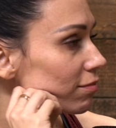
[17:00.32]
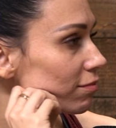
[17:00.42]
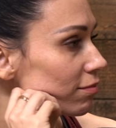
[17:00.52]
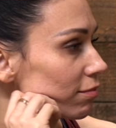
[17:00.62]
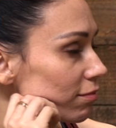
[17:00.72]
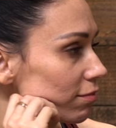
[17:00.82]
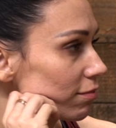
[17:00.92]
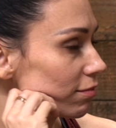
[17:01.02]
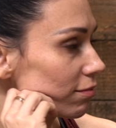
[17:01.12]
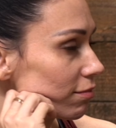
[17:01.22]

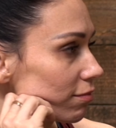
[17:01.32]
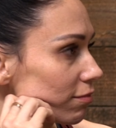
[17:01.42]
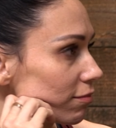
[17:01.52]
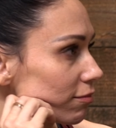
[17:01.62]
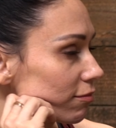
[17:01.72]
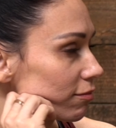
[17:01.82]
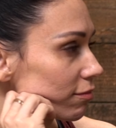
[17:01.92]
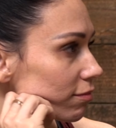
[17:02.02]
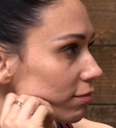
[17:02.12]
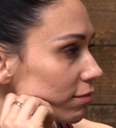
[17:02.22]

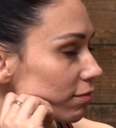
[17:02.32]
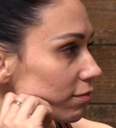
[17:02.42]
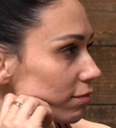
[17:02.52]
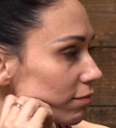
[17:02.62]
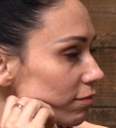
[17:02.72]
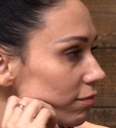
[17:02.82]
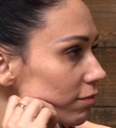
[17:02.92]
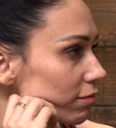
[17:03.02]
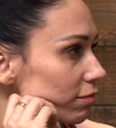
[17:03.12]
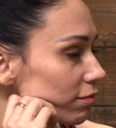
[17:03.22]

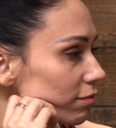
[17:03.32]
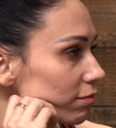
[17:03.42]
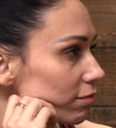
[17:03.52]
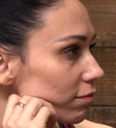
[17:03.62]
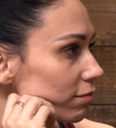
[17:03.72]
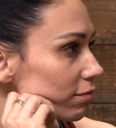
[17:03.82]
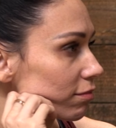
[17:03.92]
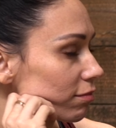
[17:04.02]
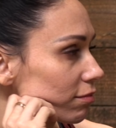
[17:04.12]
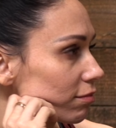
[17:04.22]

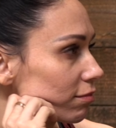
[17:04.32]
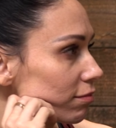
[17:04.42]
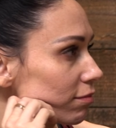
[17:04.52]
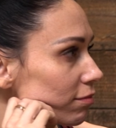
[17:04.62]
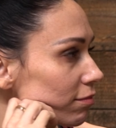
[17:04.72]
(silent)